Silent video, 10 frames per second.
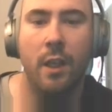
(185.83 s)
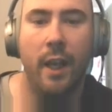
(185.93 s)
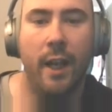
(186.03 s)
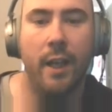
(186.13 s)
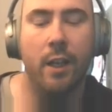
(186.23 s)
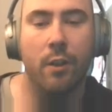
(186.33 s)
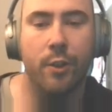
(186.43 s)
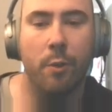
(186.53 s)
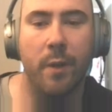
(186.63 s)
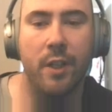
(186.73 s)
And he
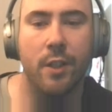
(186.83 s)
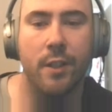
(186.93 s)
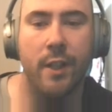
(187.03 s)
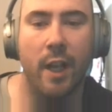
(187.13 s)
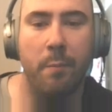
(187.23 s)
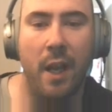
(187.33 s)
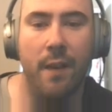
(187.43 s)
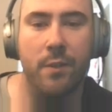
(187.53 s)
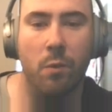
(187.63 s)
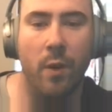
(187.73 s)
also mentions that it
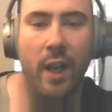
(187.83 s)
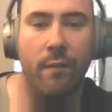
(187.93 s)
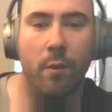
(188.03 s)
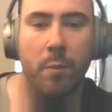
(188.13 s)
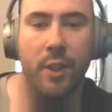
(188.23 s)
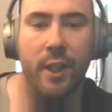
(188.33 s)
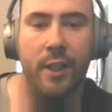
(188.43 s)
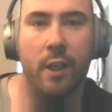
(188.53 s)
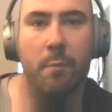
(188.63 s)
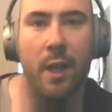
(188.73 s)
paves the way for
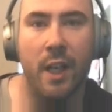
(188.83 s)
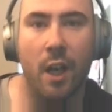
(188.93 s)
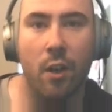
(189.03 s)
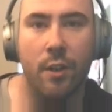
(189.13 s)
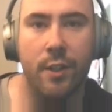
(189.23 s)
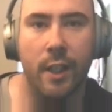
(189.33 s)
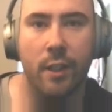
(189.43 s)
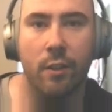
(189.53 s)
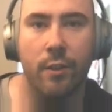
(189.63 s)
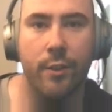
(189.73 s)
predicting many other
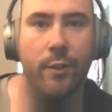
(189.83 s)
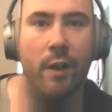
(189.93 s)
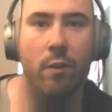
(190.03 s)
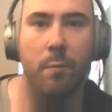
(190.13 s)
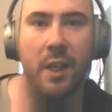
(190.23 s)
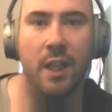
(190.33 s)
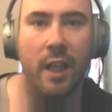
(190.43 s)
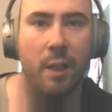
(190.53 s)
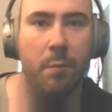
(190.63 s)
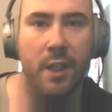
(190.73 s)
signals, so that would be
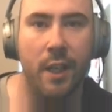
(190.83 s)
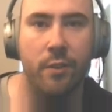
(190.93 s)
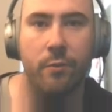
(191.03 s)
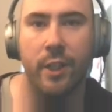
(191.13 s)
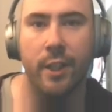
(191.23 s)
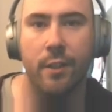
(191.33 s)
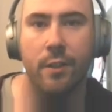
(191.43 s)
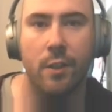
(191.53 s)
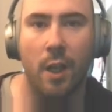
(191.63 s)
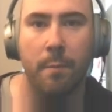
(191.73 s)
like
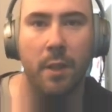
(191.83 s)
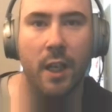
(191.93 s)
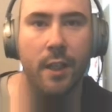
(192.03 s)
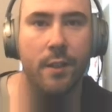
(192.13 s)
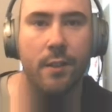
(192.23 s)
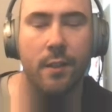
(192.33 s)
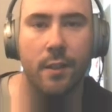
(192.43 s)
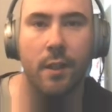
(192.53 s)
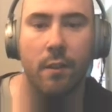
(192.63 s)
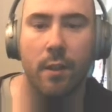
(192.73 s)
pedestrians, stoplights,
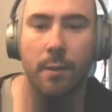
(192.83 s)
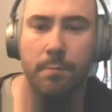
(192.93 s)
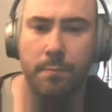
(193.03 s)
etc.